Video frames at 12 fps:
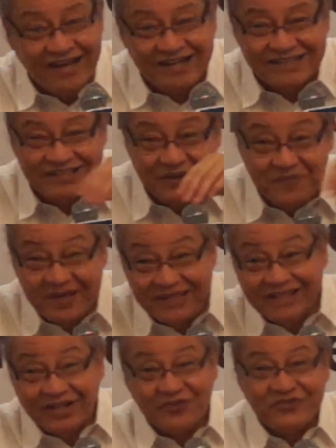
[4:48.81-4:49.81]
is in the
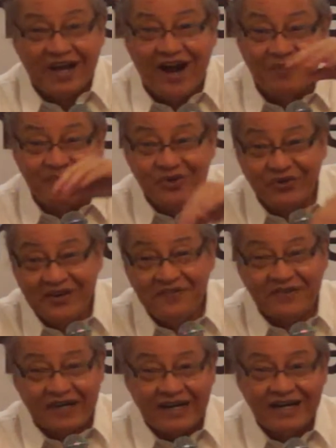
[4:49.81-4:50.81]
middle of the Amur
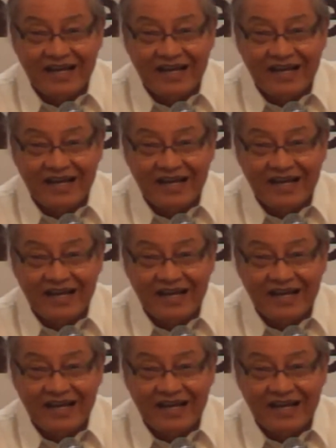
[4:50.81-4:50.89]
River.